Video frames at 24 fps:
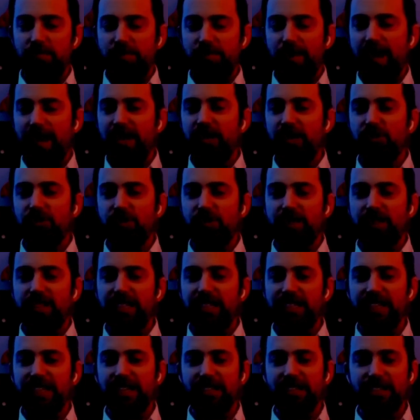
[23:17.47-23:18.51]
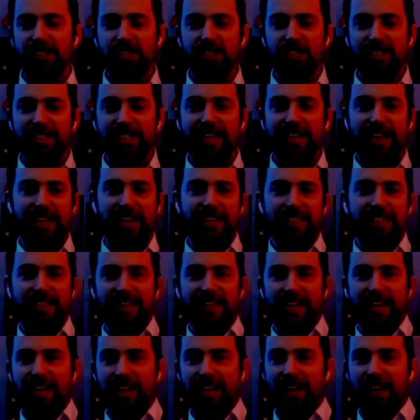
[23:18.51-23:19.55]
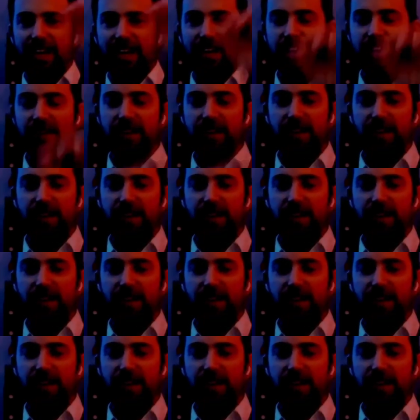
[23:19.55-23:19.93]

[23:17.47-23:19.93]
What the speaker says: page with details and just guide the eye